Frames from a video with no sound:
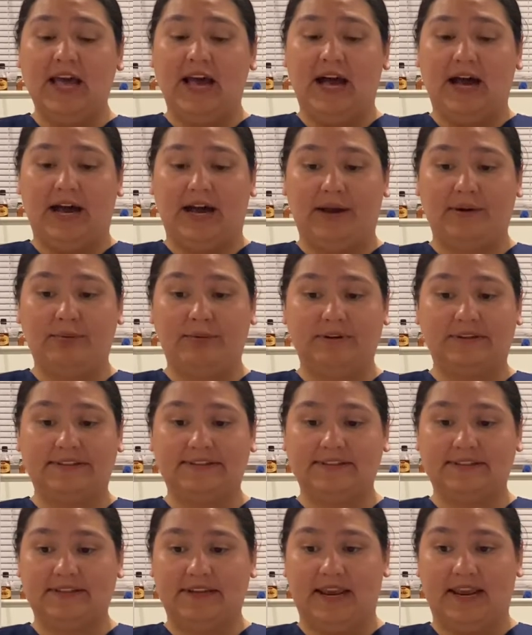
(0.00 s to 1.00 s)
I would
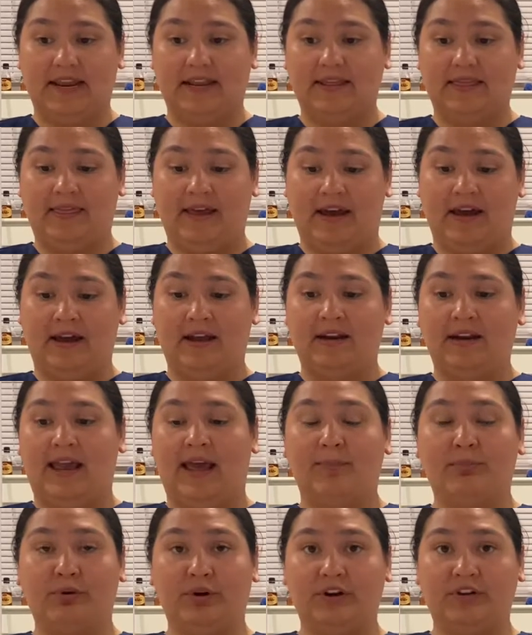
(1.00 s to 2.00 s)
state that
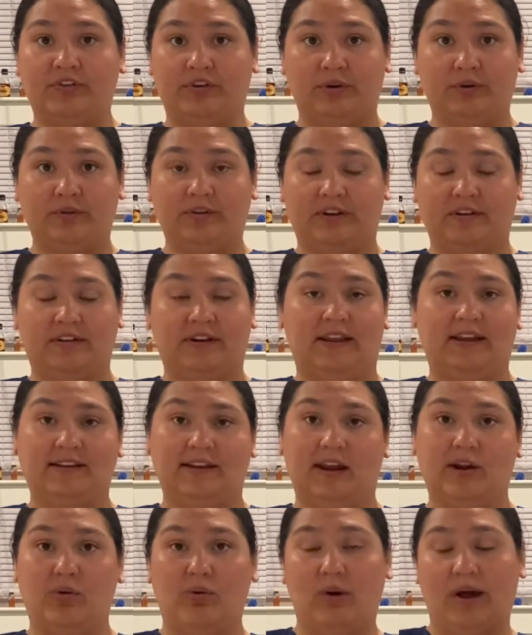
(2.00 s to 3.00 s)
heparin is used as an
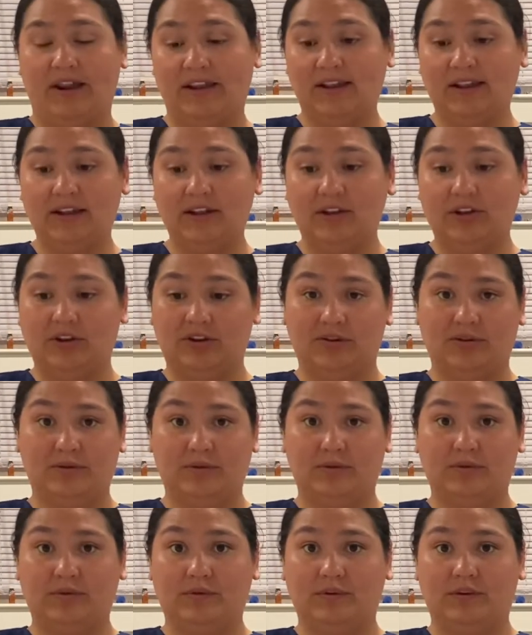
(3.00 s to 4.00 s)
anticoagulant
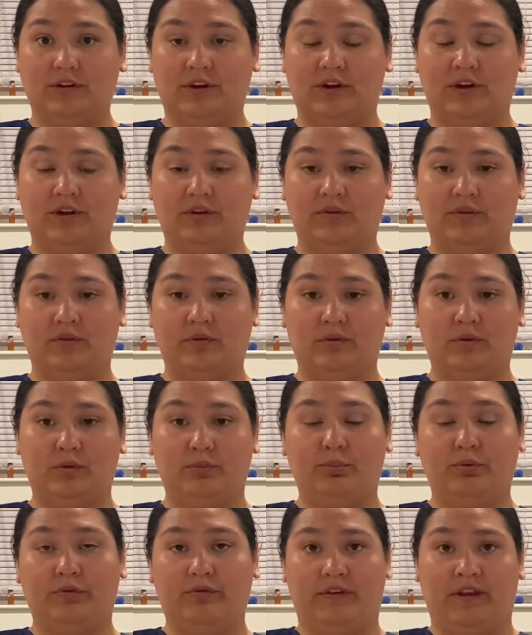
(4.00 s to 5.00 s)
used to
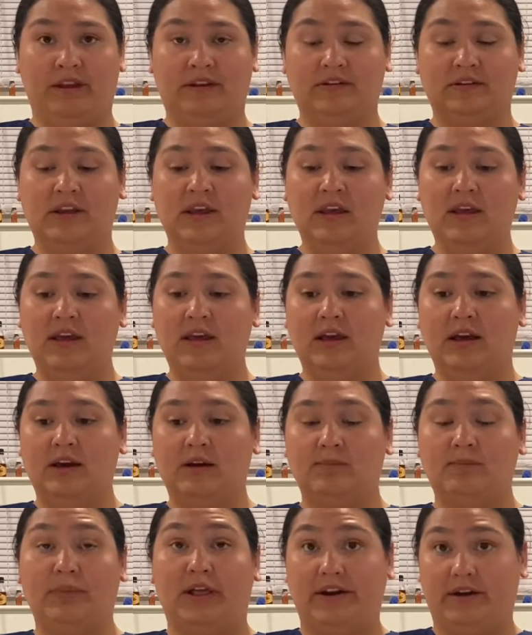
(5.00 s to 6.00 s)
prevent
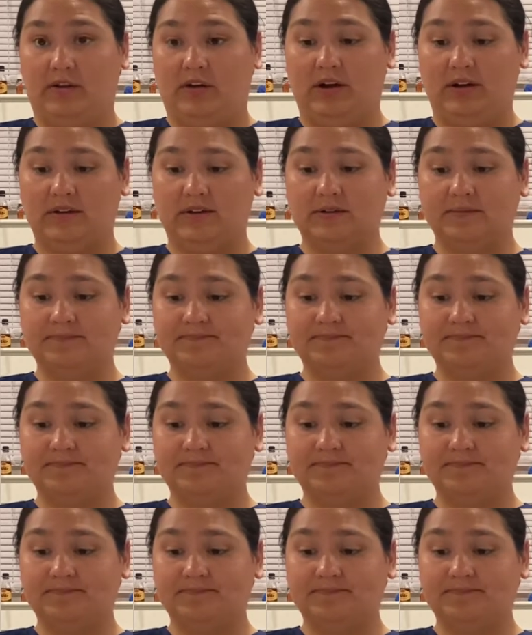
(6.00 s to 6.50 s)
blood clots.